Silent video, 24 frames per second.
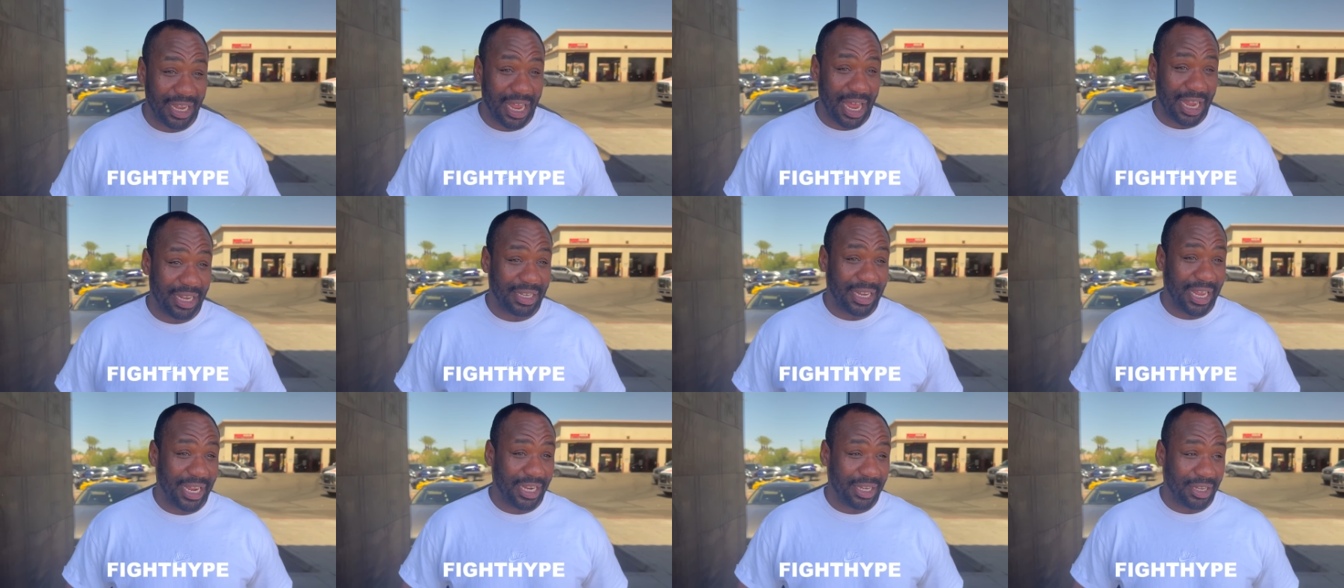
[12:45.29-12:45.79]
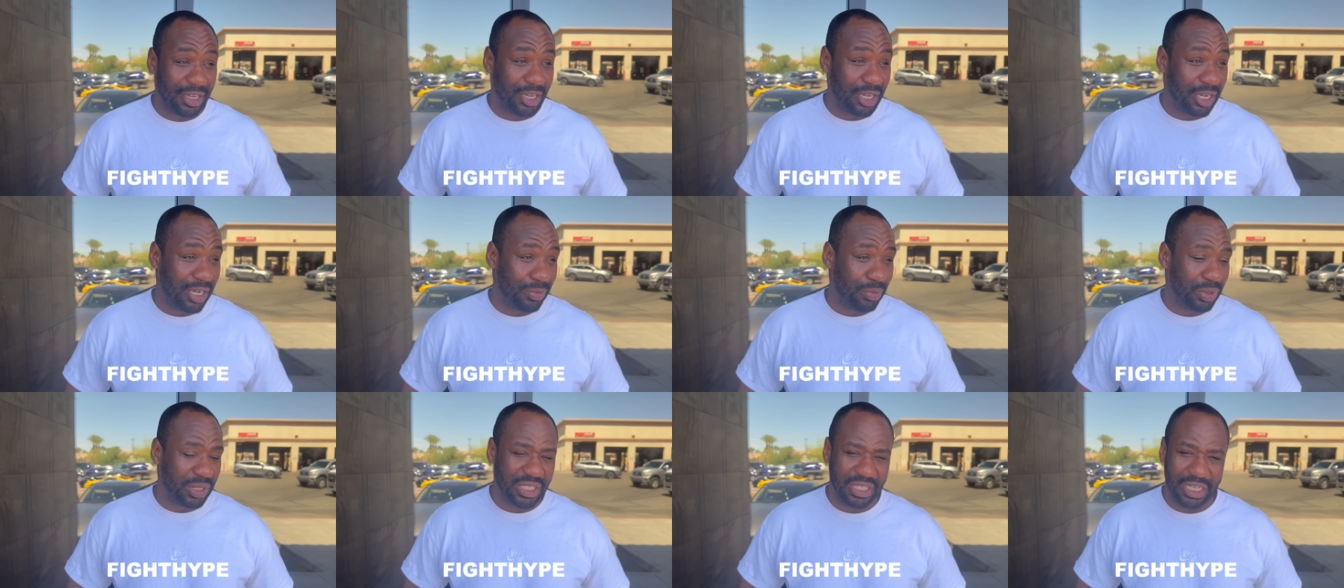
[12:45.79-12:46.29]
I like
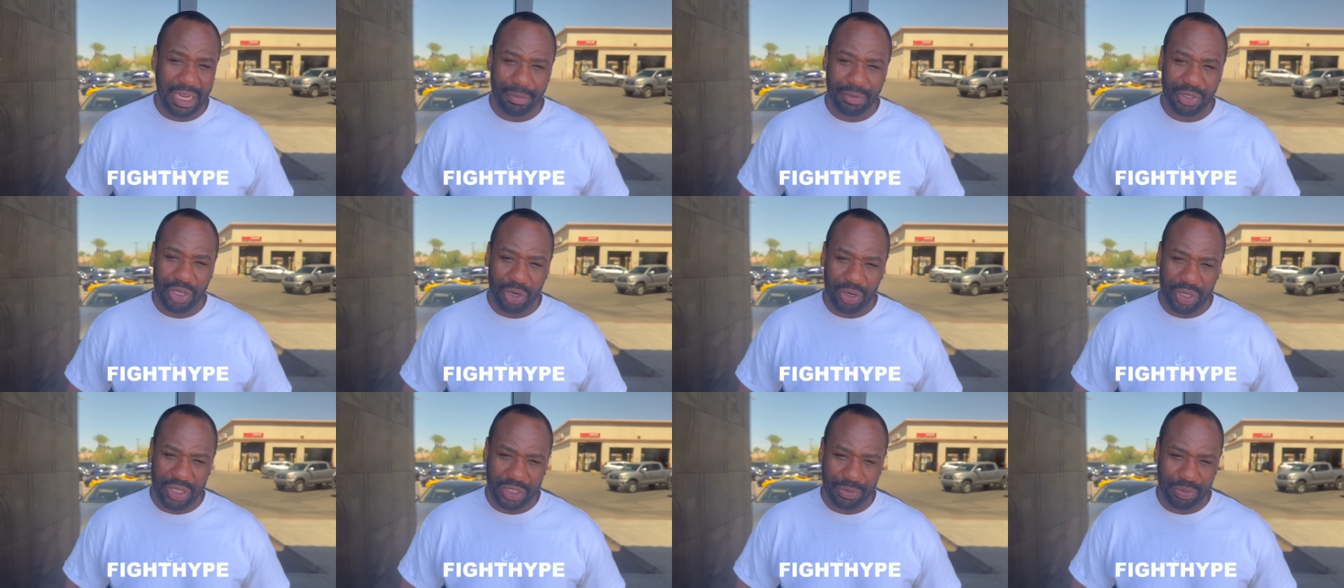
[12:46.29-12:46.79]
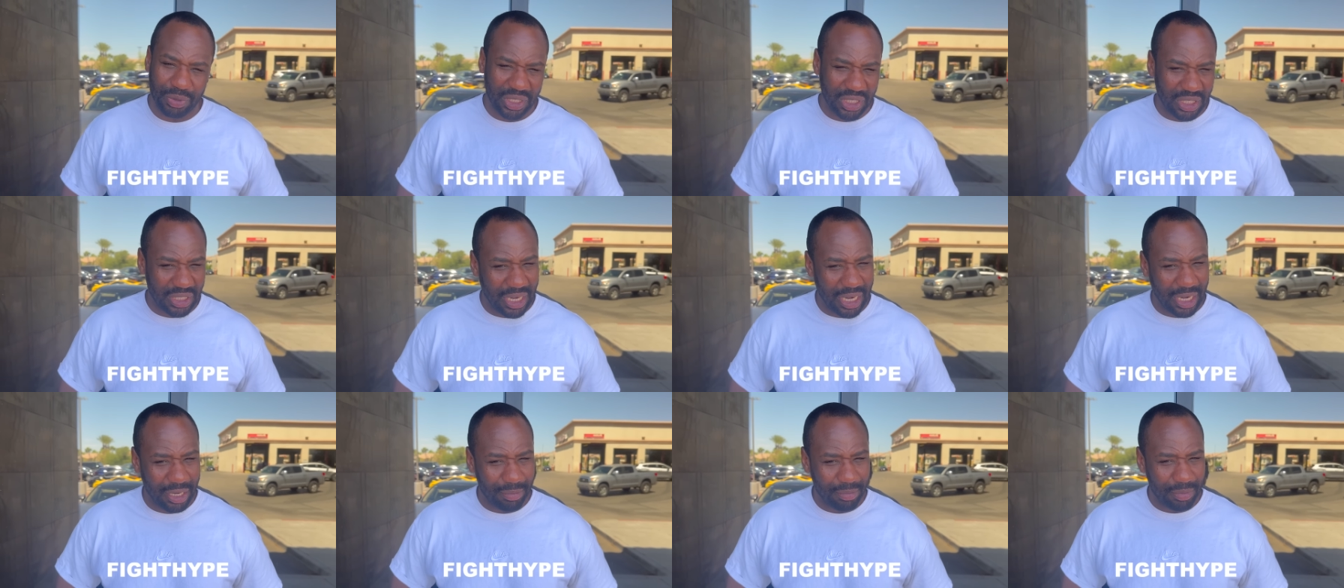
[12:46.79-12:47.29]
uh, what's his name Turkish what's his
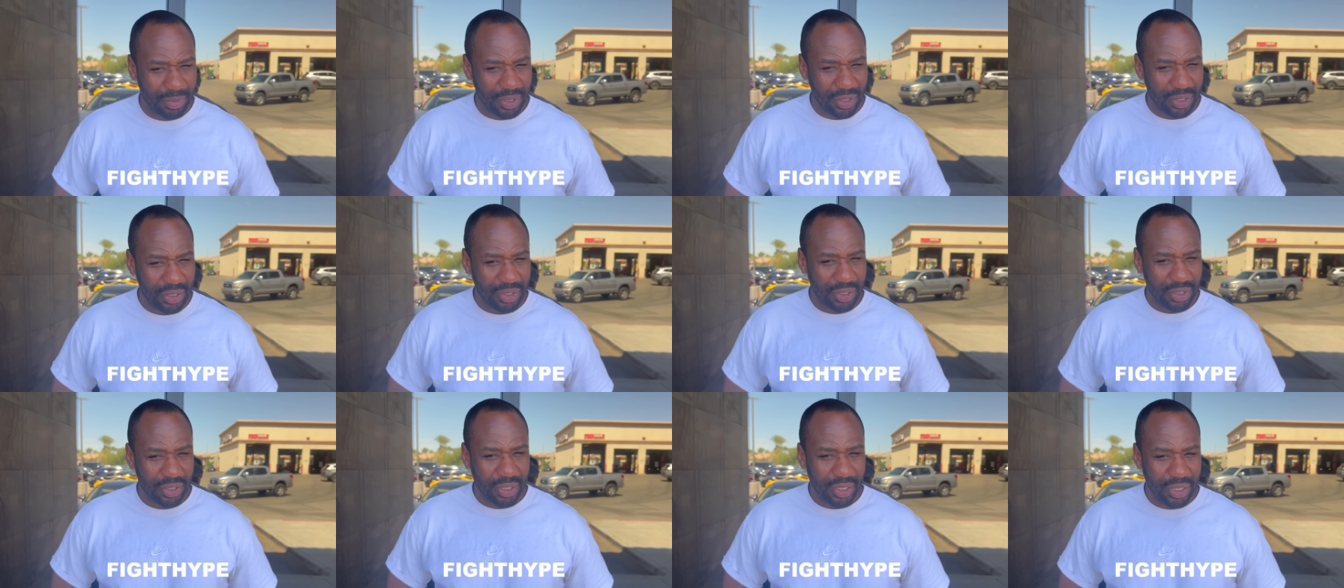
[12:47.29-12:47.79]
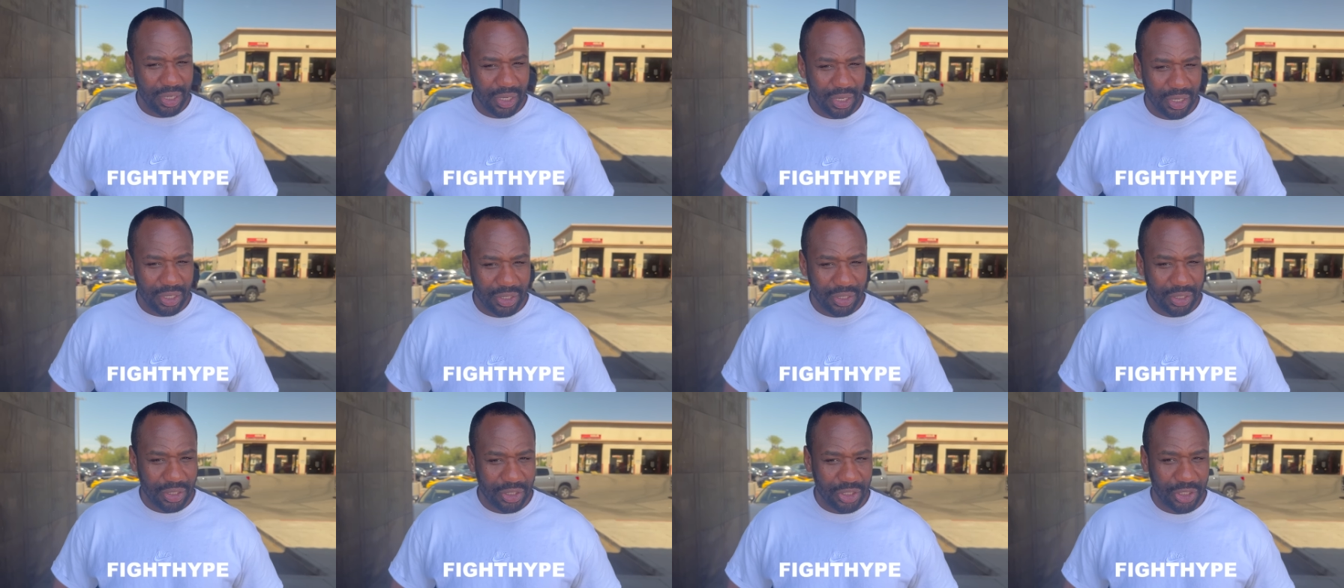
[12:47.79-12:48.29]
name Turki
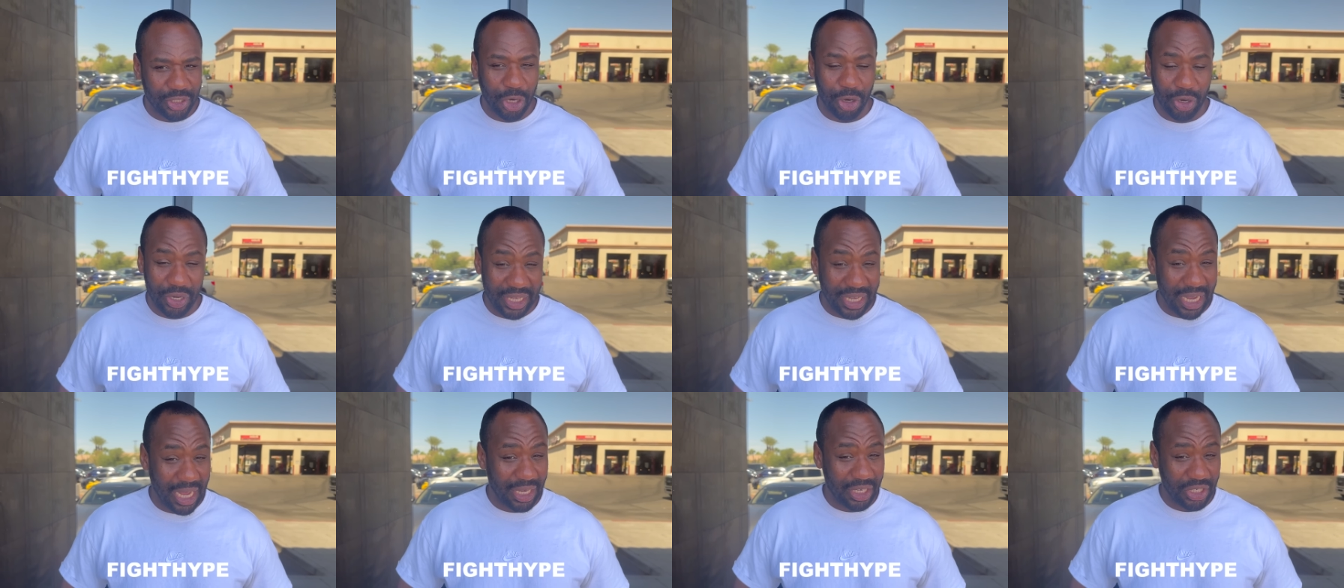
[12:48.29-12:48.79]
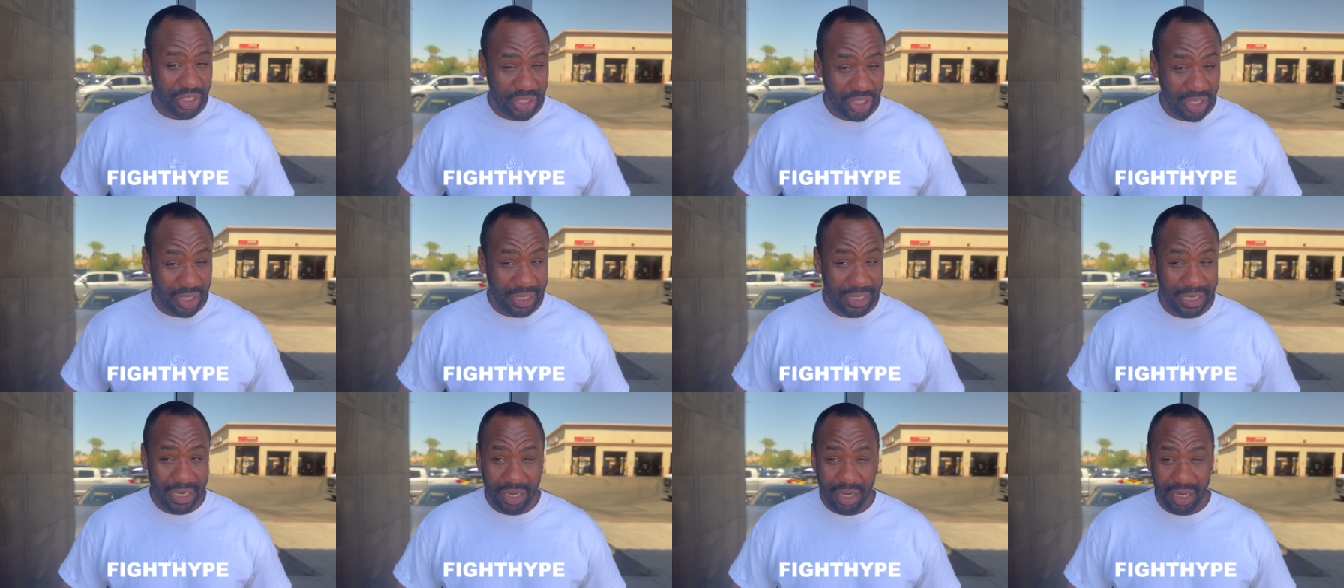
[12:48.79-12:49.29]
Al-Sheikh Turkey Al Sheik
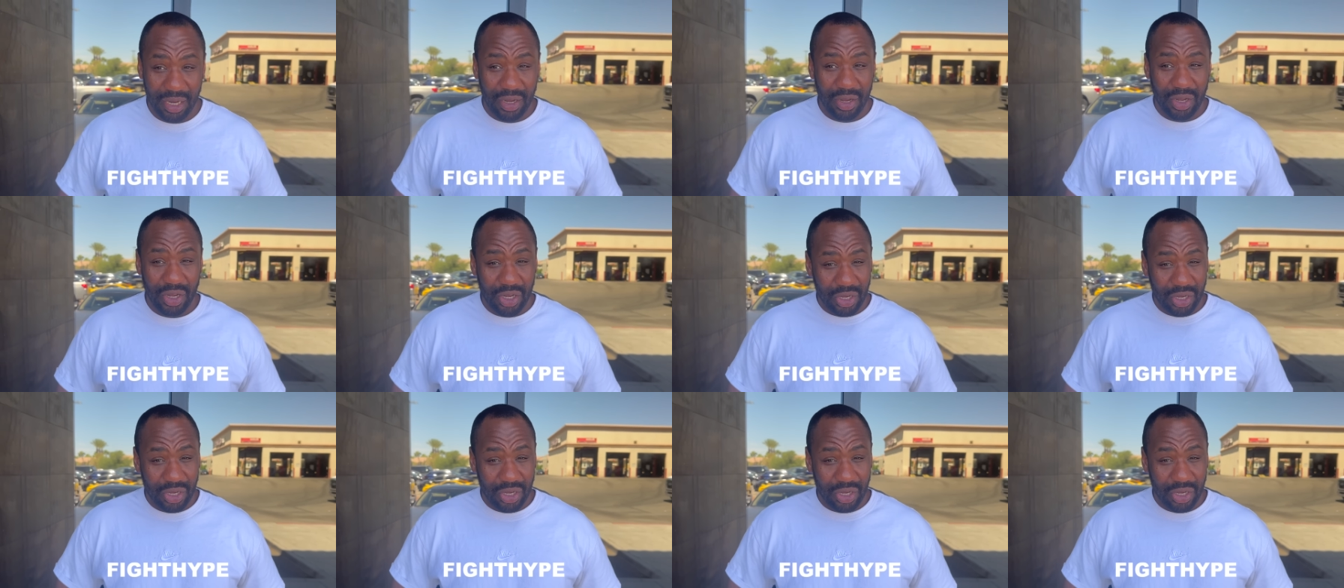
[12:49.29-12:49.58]
yeah